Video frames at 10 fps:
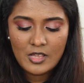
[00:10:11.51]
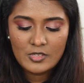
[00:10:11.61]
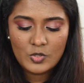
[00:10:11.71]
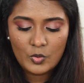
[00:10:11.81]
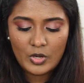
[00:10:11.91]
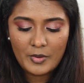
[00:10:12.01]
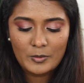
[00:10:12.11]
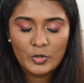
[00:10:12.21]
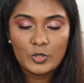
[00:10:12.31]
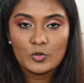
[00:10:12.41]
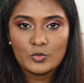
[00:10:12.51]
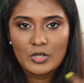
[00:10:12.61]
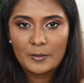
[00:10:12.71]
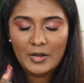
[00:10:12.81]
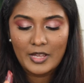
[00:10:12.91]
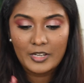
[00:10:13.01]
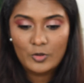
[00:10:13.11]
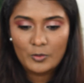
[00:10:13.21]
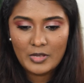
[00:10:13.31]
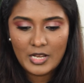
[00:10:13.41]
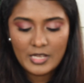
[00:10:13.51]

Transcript: So now I'm going to apply it on my